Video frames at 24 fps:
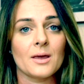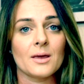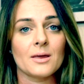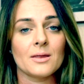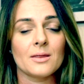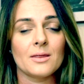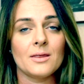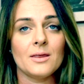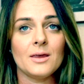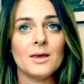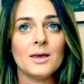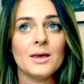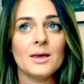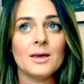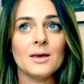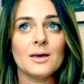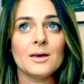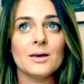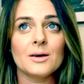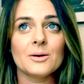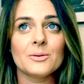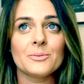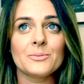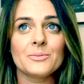
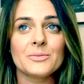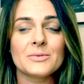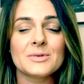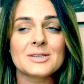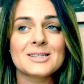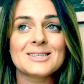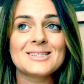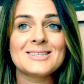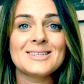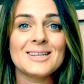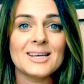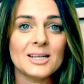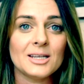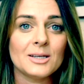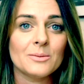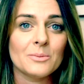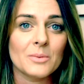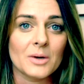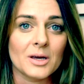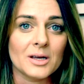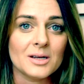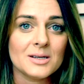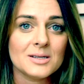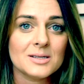the
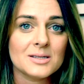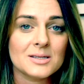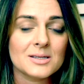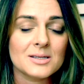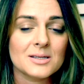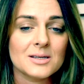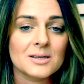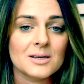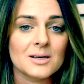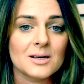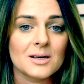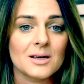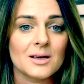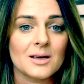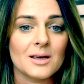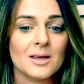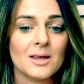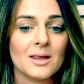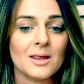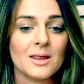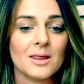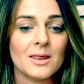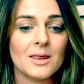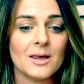statements
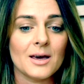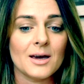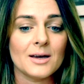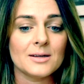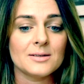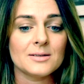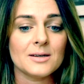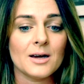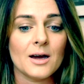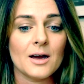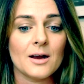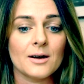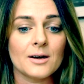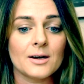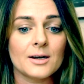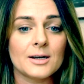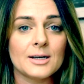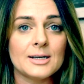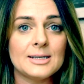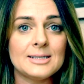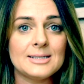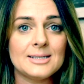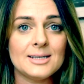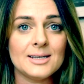that are
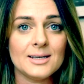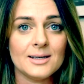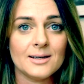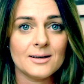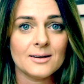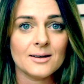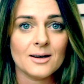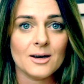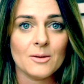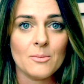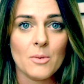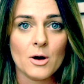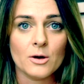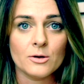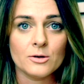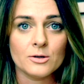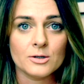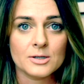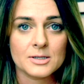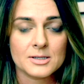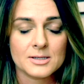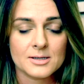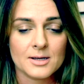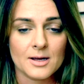critique about
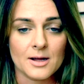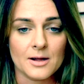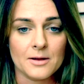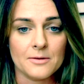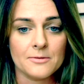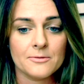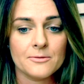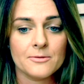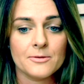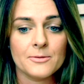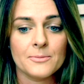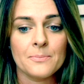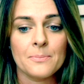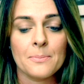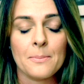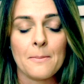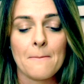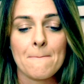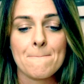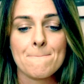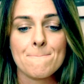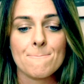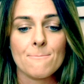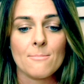yourself,
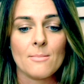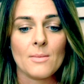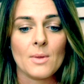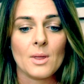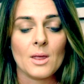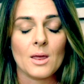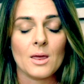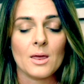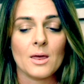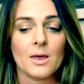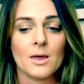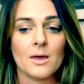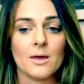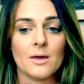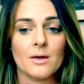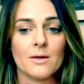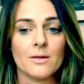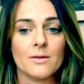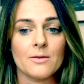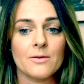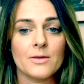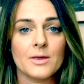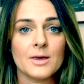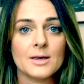
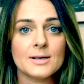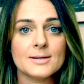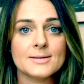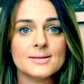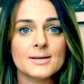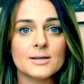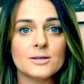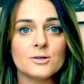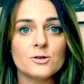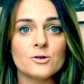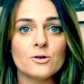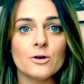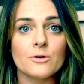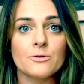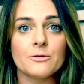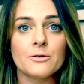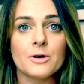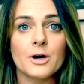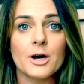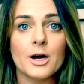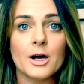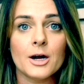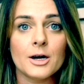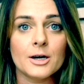things that you have
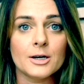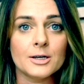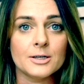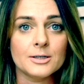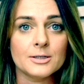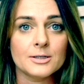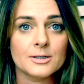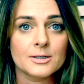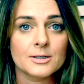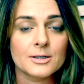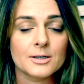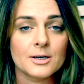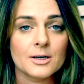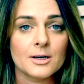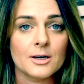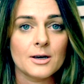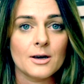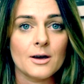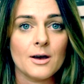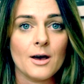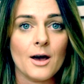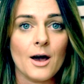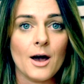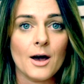heard
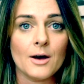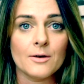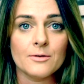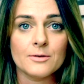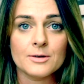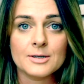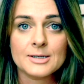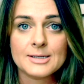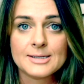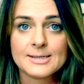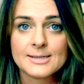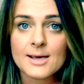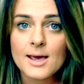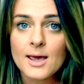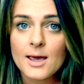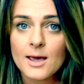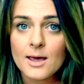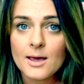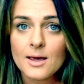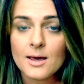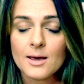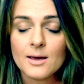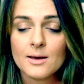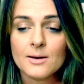others
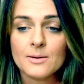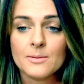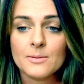say.